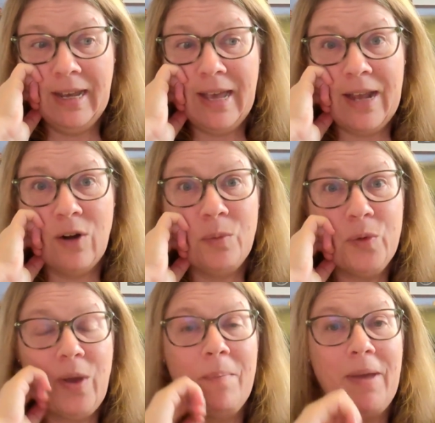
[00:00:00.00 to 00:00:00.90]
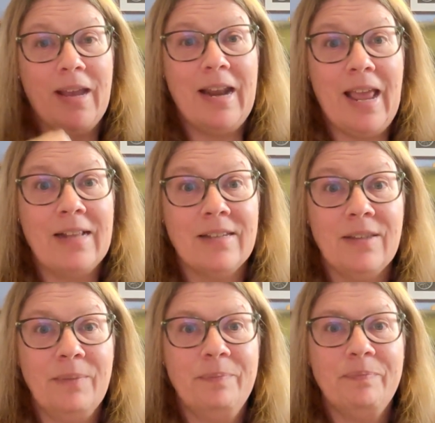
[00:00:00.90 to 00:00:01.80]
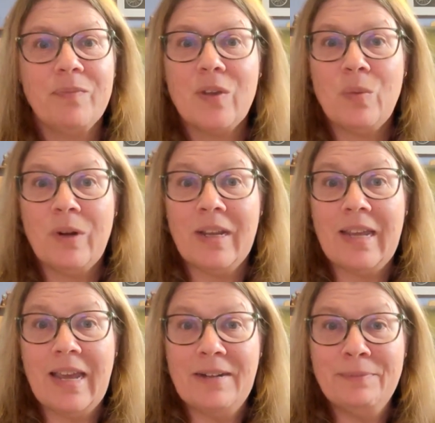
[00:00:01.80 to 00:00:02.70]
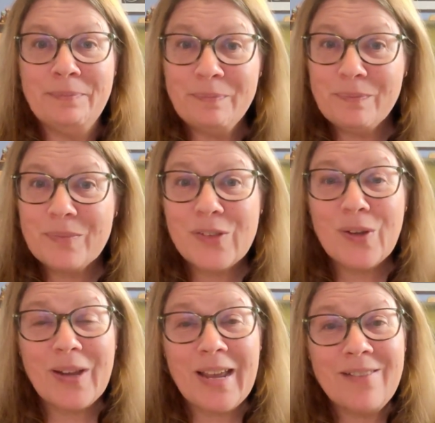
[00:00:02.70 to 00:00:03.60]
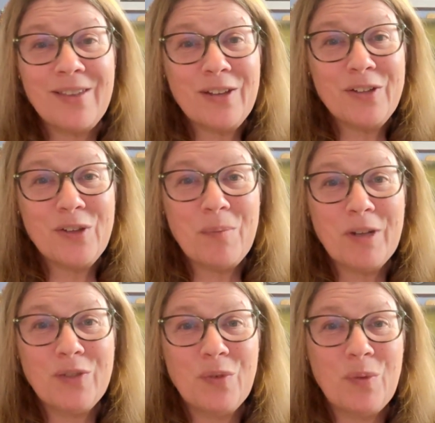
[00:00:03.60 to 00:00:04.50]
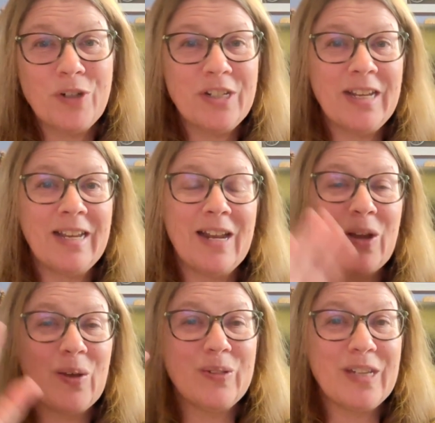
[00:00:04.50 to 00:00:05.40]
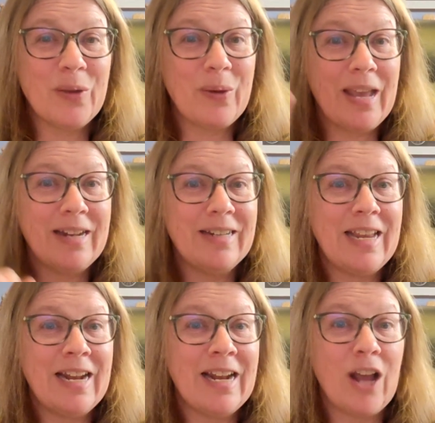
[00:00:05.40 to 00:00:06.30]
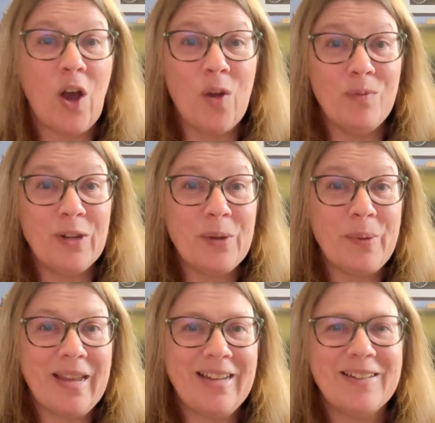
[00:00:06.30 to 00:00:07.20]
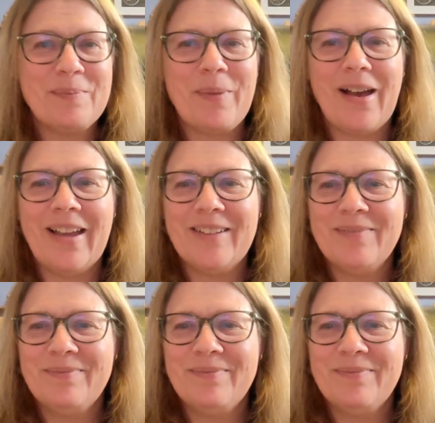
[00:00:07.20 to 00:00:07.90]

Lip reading: and I will come back and answer them when I can. So again, thank you so much for watching and I'll see you again in hopefully a week. Bye.